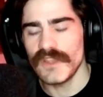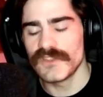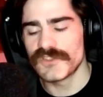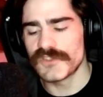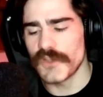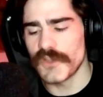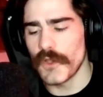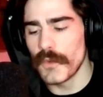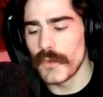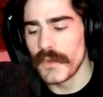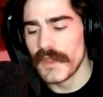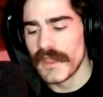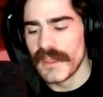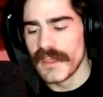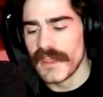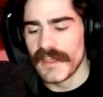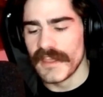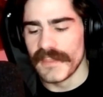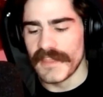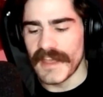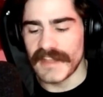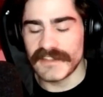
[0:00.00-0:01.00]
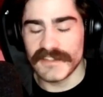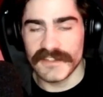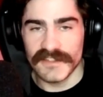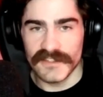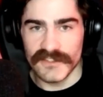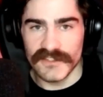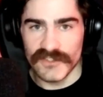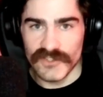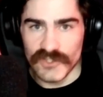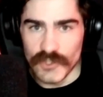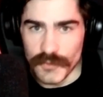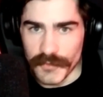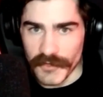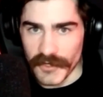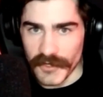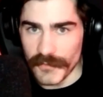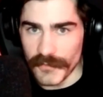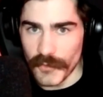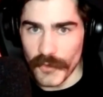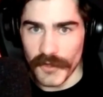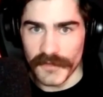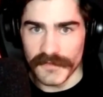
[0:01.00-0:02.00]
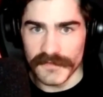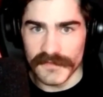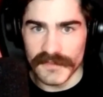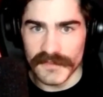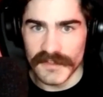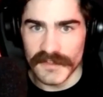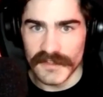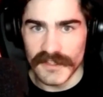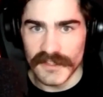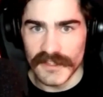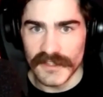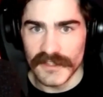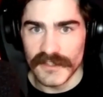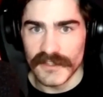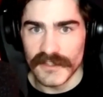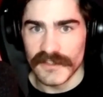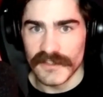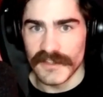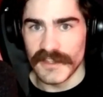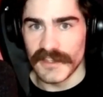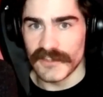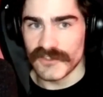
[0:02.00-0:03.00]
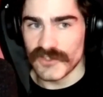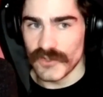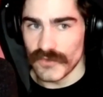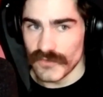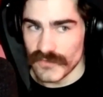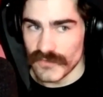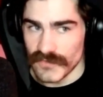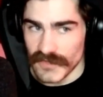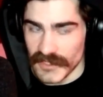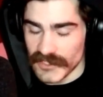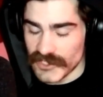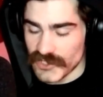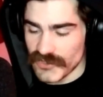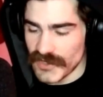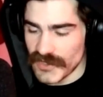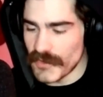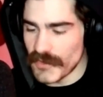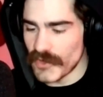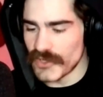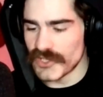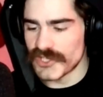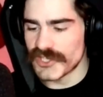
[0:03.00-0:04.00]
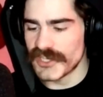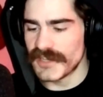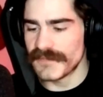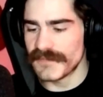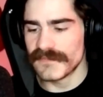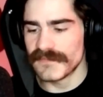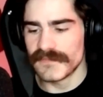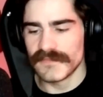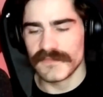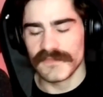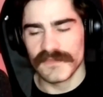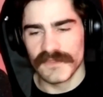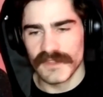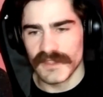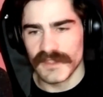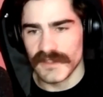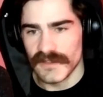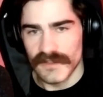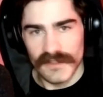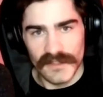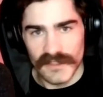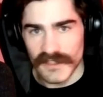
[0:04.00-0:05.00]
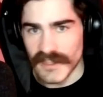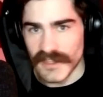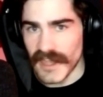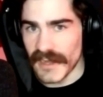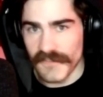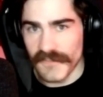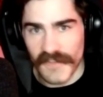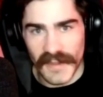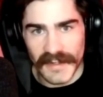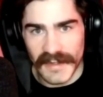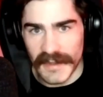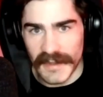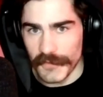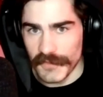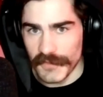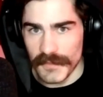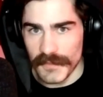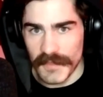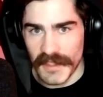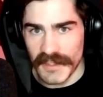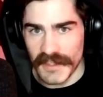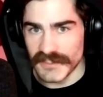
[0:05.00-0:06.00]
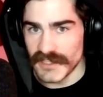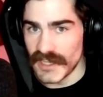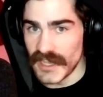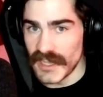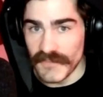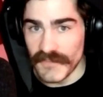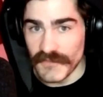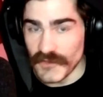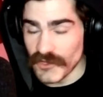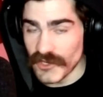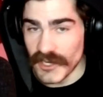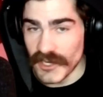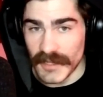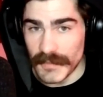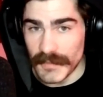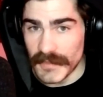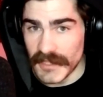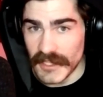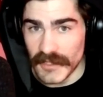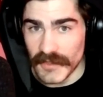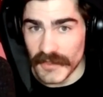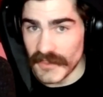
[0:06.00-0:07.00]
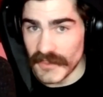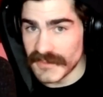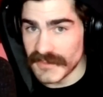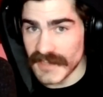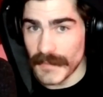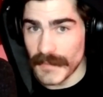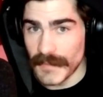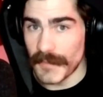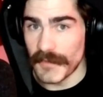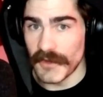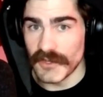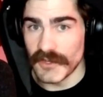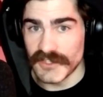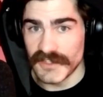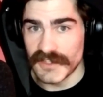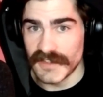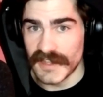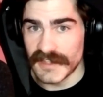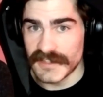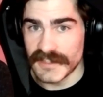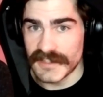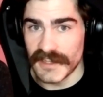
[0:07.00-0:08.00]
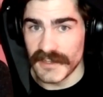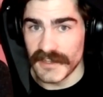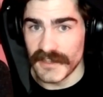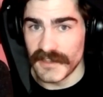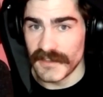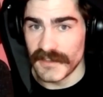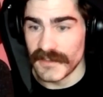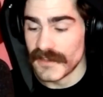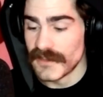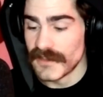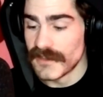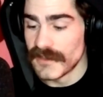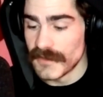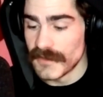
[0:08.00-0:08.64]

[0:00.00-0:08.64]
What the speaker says: So that's super important. So extreme ownership, got to find a healthy base if you're going to be the type of person that's going to